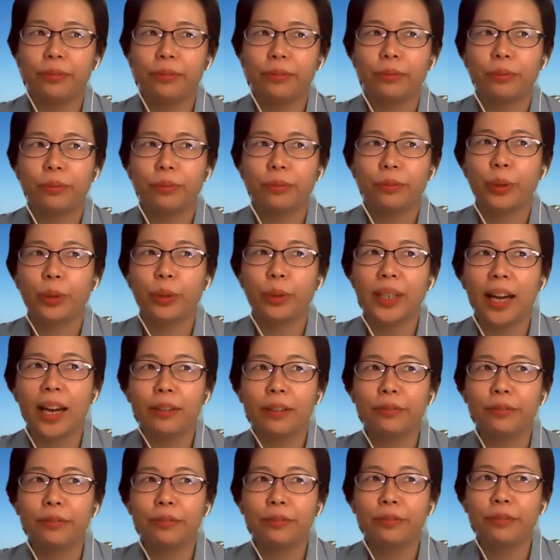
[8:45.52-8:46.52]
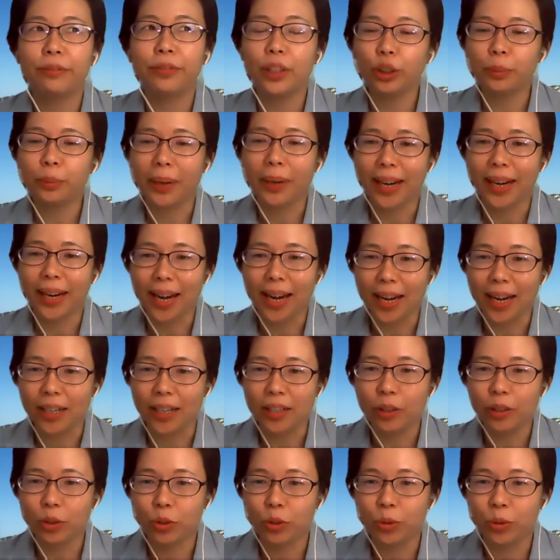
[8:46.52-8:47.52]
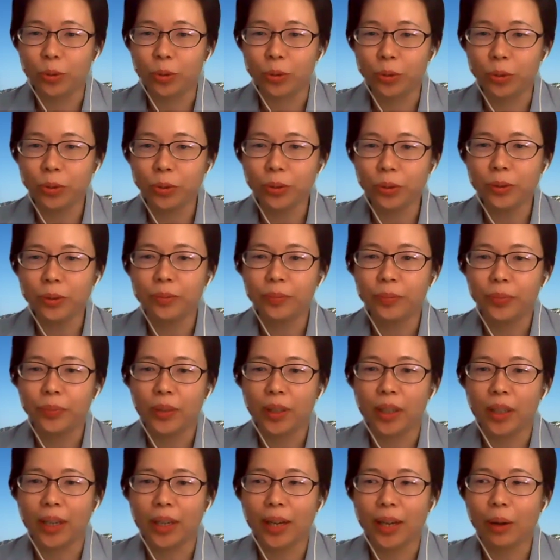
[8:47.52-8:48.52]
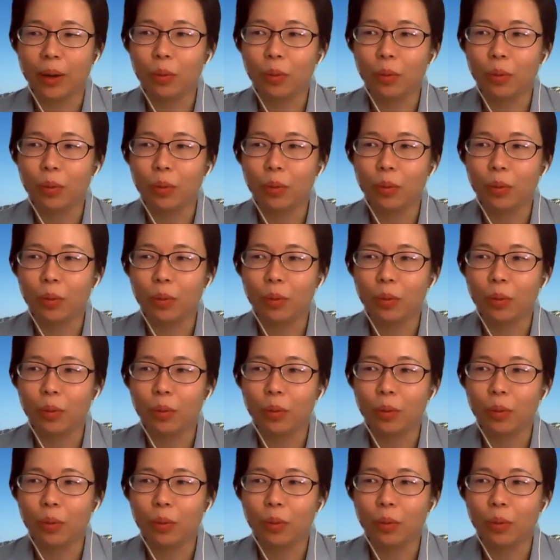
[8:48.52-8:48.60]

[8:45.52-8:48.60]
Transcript: when I finished my high school, I